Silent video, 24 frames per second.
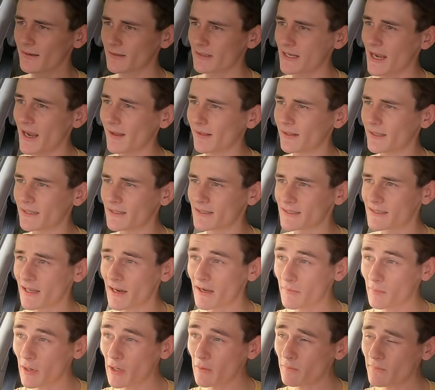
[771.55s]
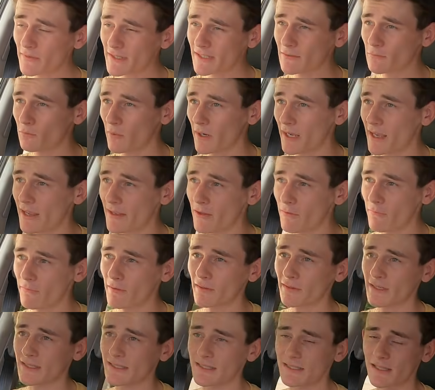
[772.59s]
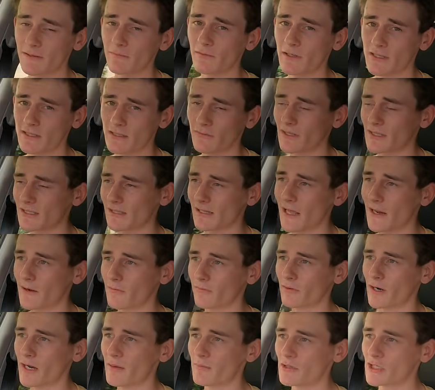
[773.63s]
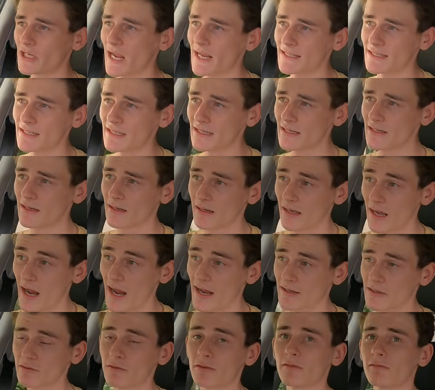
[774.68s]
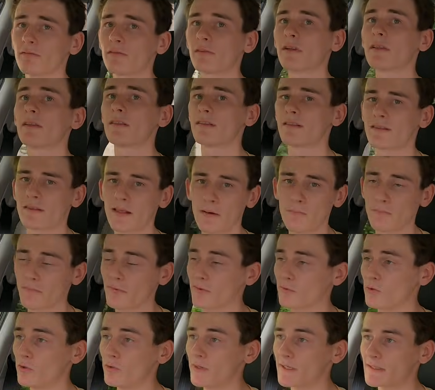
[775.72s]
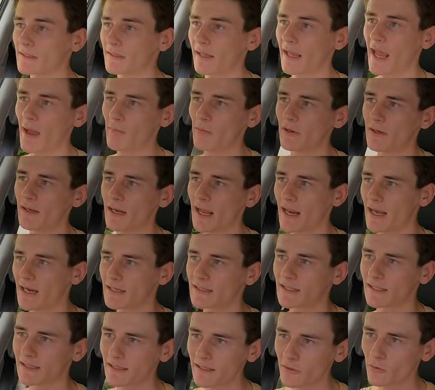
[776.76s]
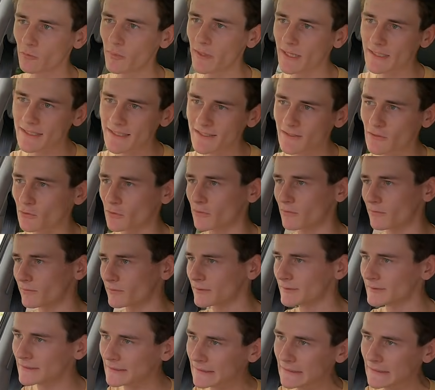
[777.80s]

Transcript: tackling stutter bumps, where you feel the stiffness of this ladder frame chassis sort of thump through into the cabin, and it's a little bit sort of,